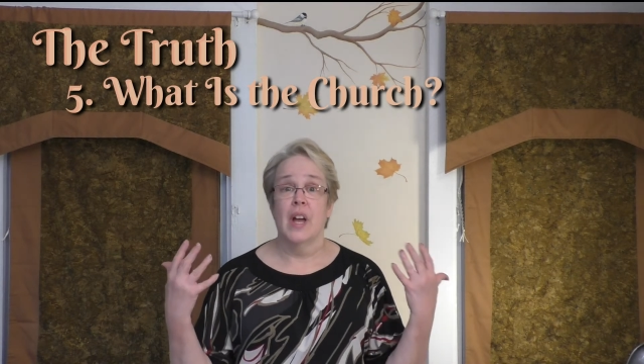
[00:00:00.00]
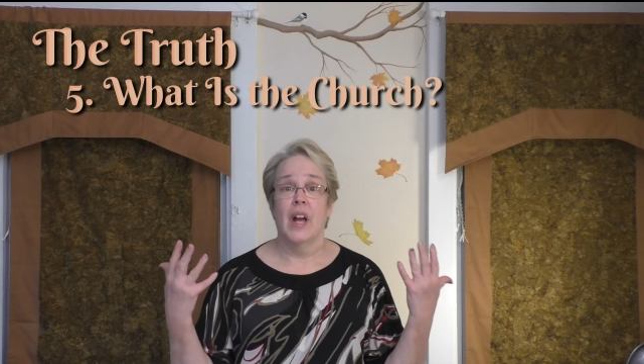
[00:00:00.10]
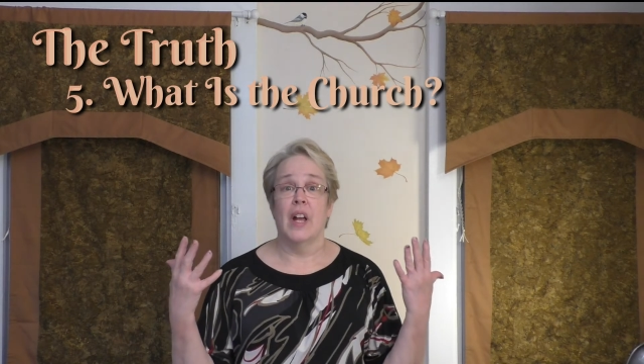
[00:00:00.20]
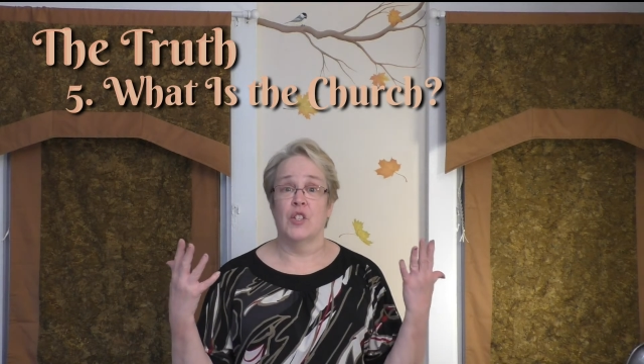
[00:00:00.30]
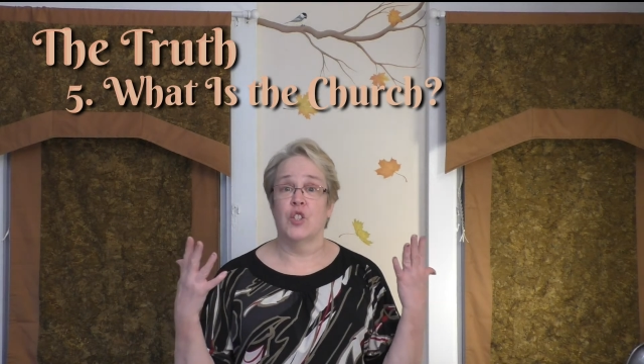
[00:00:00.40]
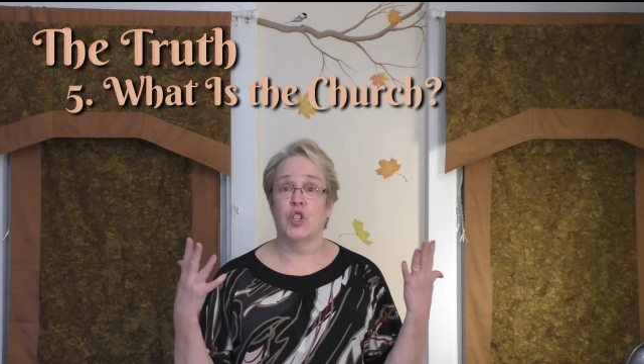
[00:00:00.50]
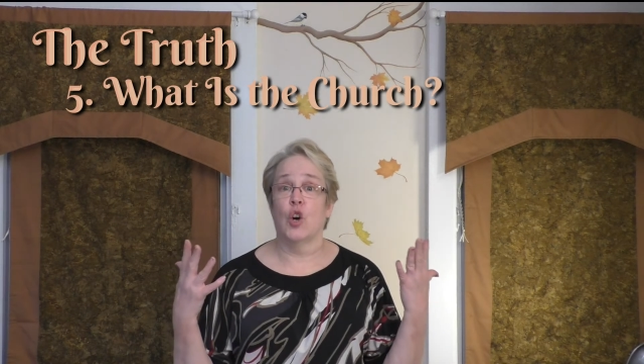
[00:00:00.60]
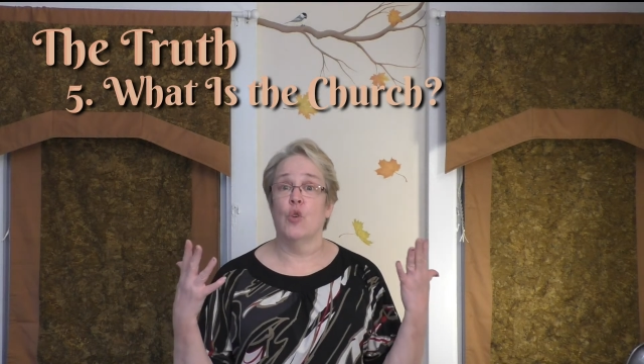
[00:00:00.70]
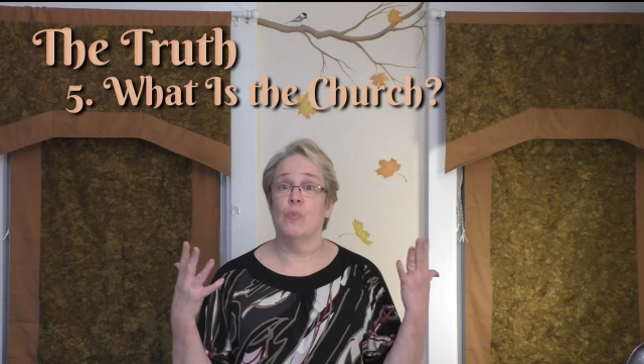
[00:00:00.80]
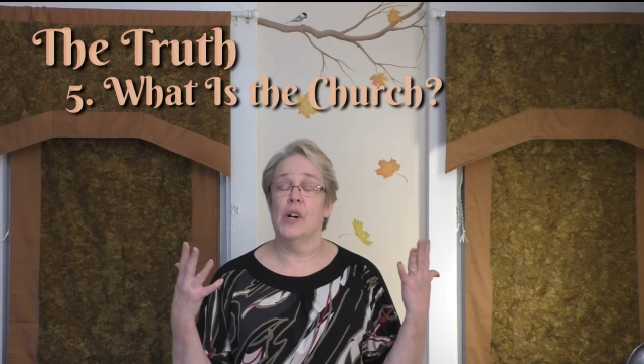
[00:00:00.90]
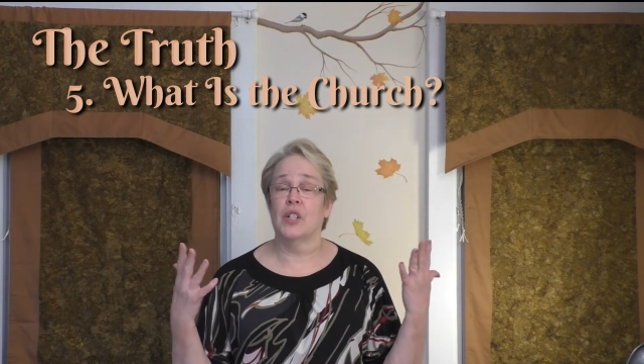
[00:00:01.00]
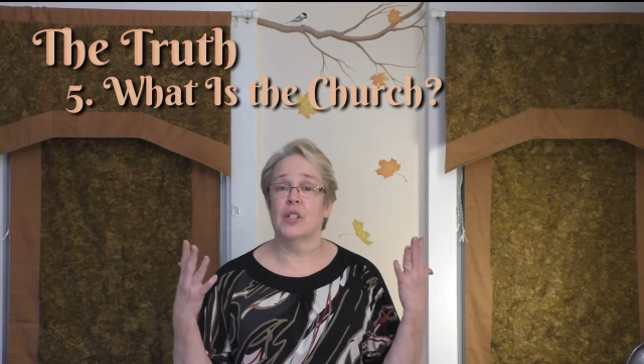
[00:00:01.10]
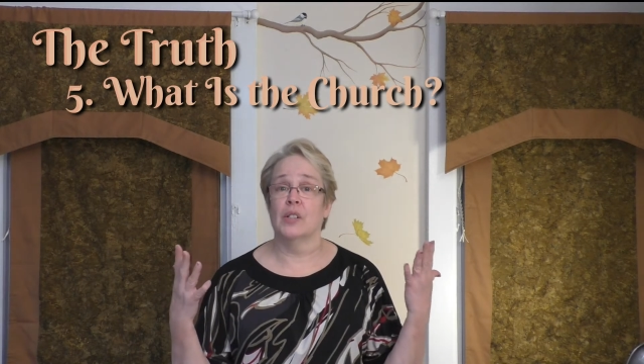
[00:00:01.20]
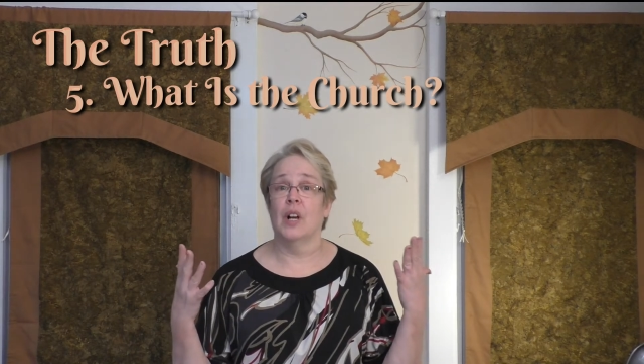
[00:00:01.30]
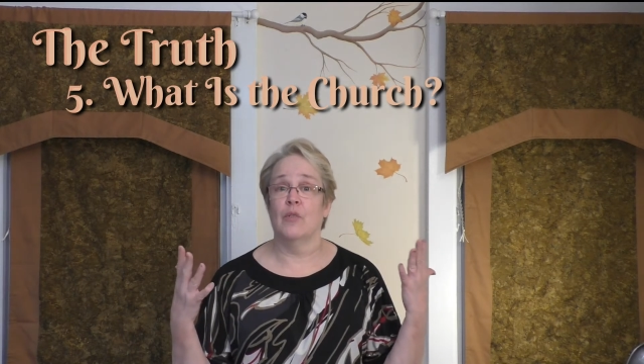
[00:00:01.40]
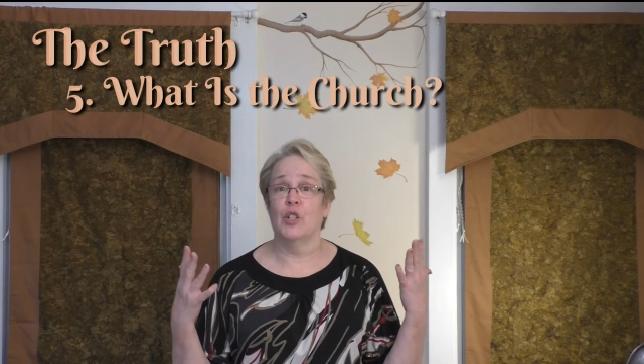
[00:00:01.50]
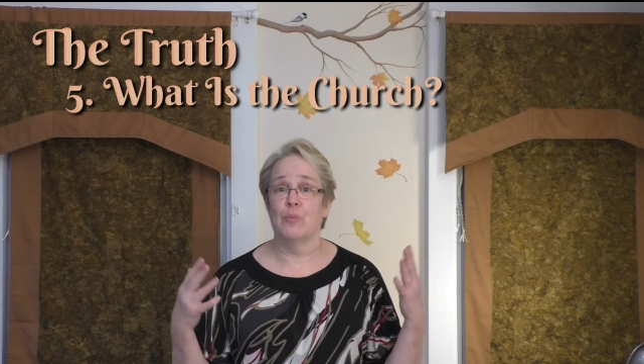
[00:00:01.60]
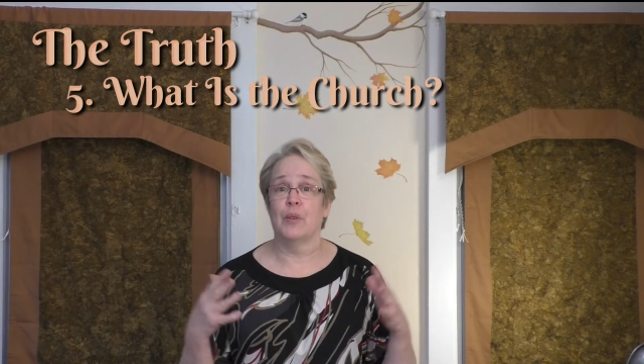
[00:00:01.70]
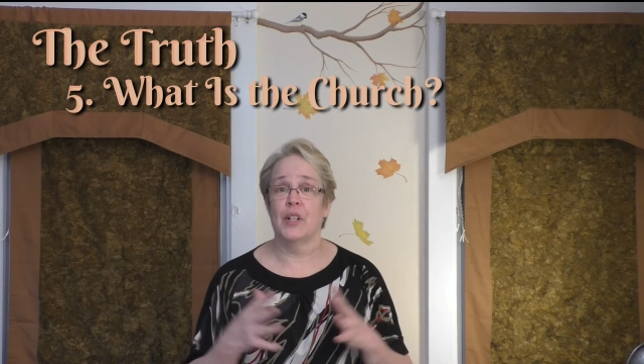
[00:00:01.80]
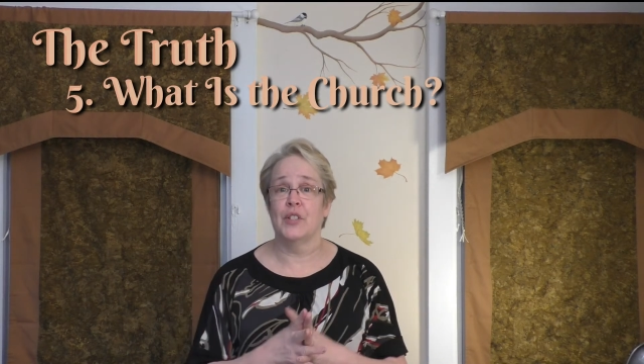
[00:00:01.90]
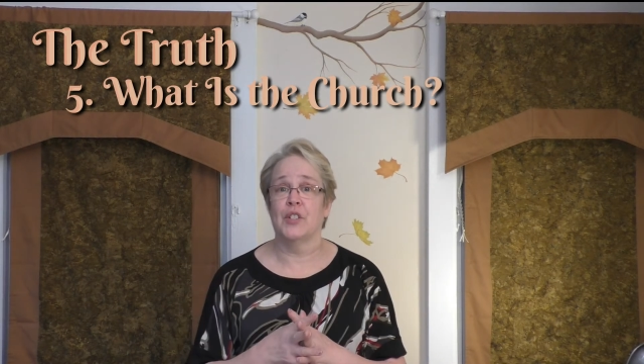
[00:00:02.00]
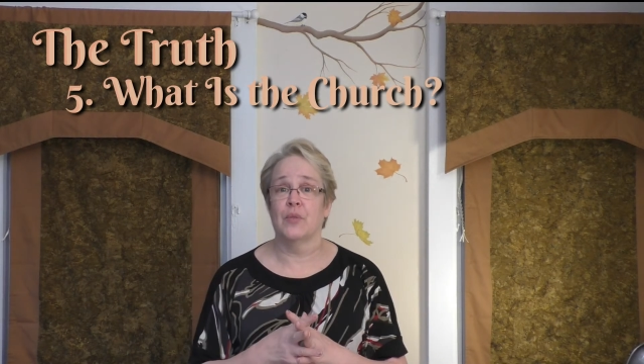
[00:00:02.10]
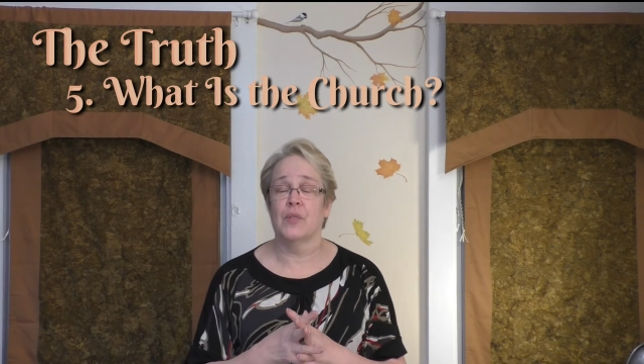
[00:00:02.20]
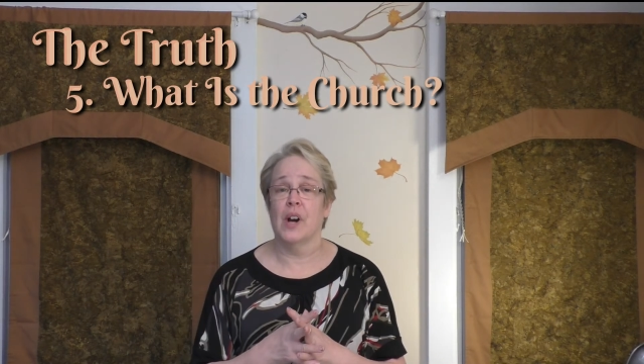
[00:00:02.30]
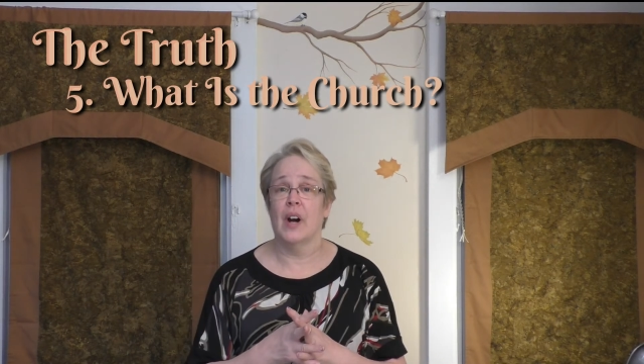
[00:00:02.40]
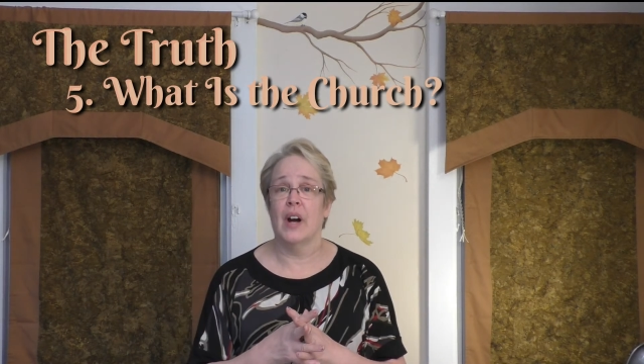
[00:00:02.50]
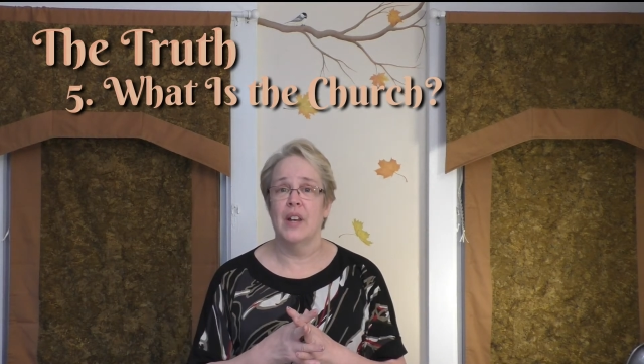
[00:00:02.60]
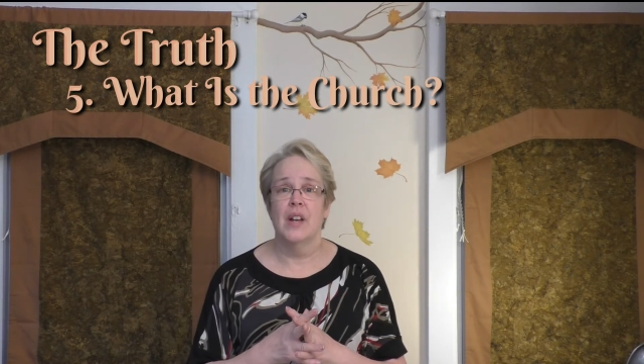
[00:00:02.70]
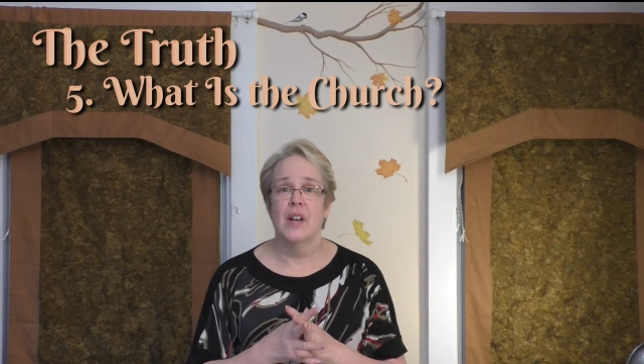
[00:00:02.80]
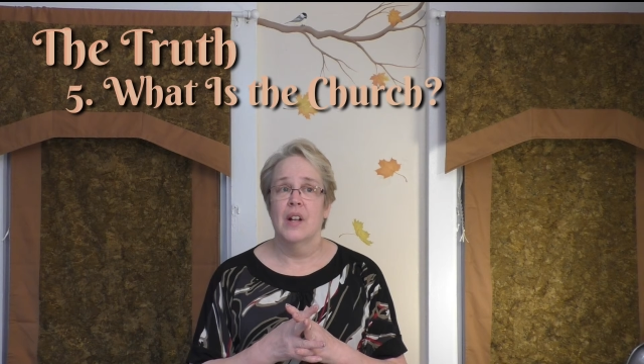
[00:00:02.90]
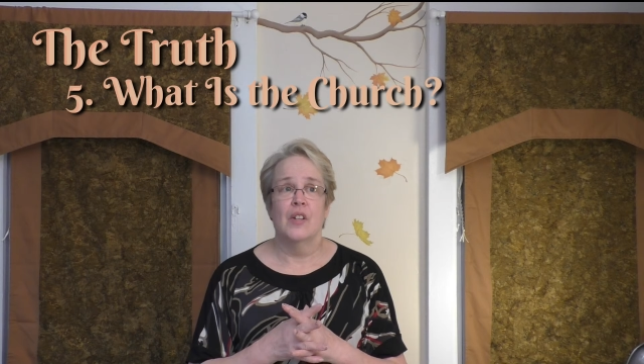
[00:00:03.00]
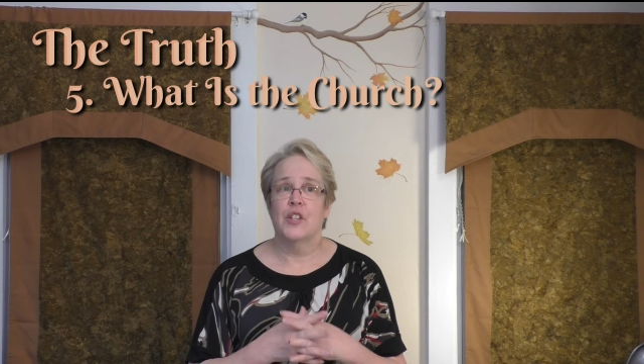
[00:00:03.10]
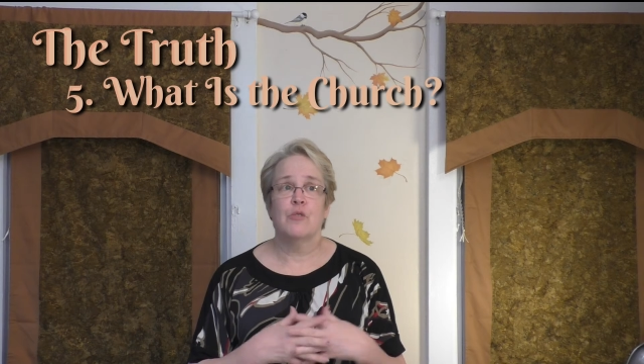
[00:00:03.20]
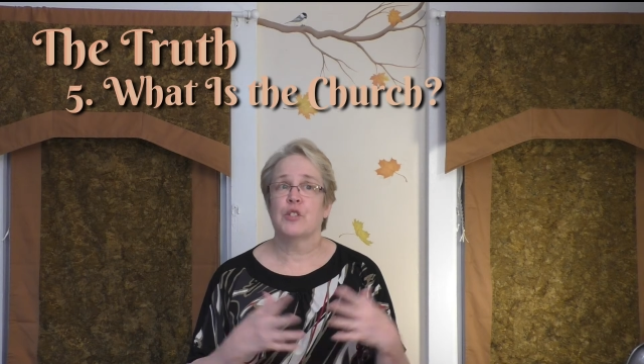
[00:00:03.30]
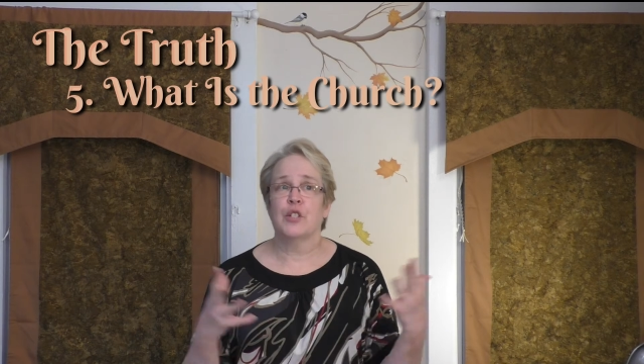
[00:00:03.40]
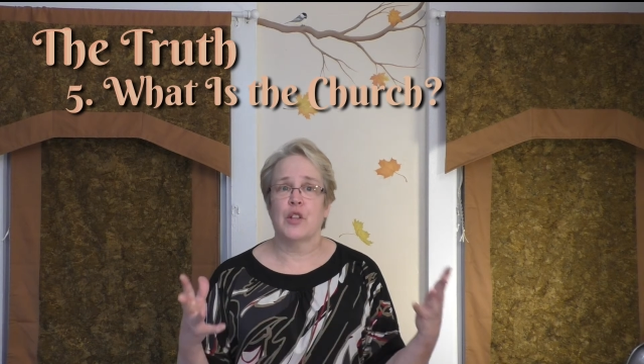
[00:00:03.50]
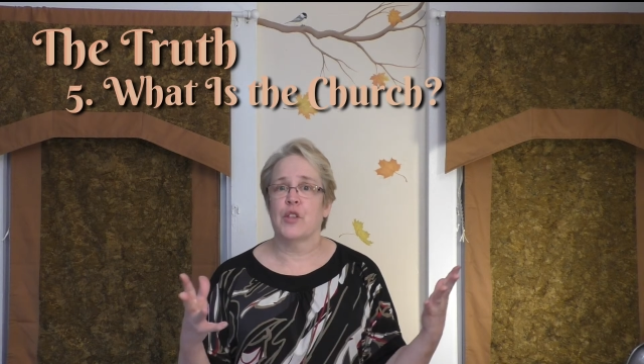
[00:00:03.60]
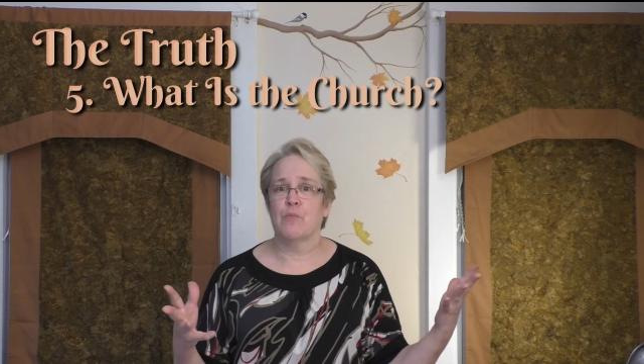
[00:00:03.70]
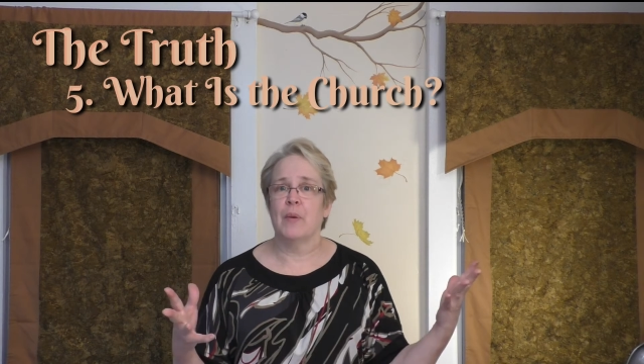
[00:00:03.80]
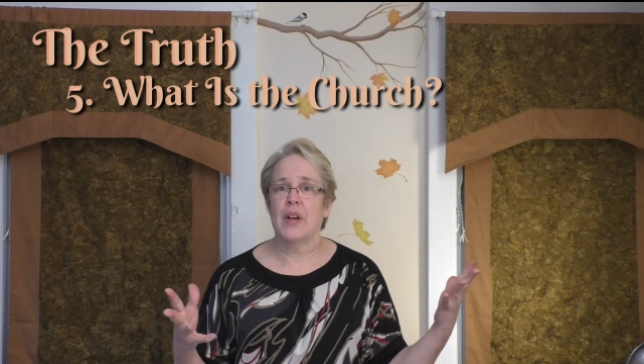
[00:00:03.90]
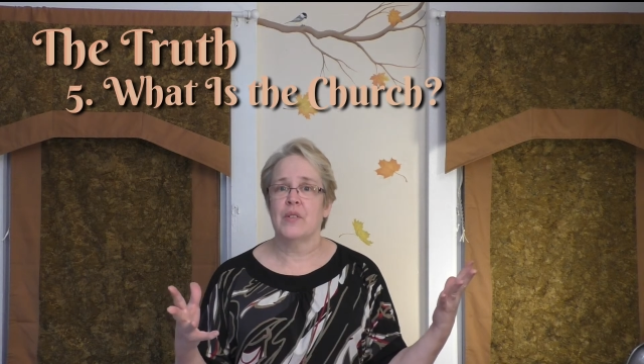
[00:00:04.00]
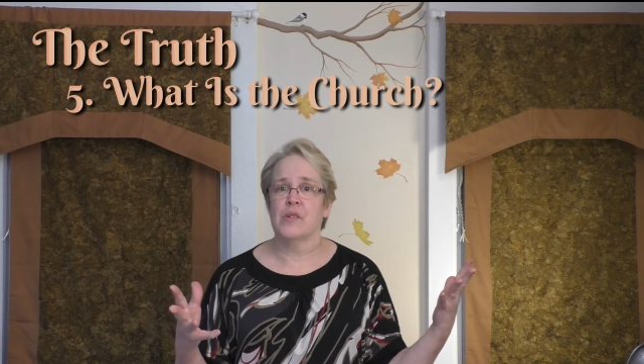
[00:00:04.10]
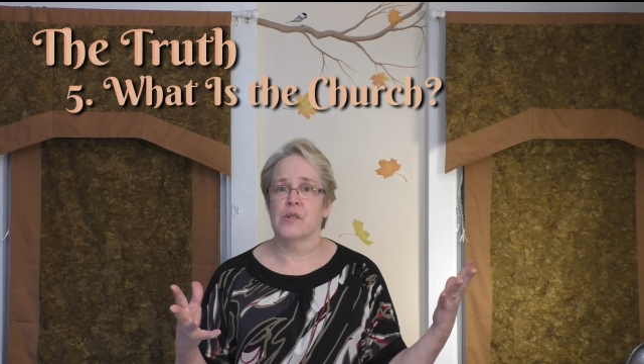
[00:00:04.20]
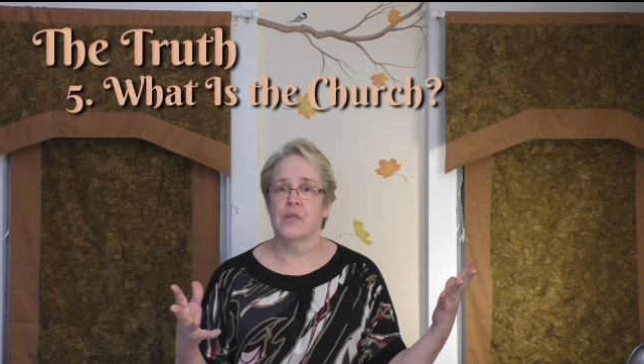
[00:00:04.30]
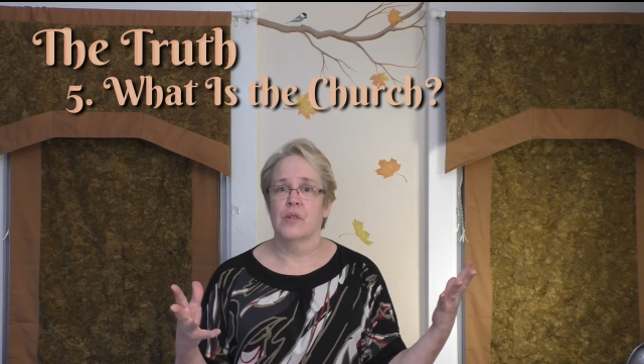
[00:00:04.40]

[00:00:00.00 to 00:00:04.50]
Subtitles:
and so much love in the presence of God, there was nothing better.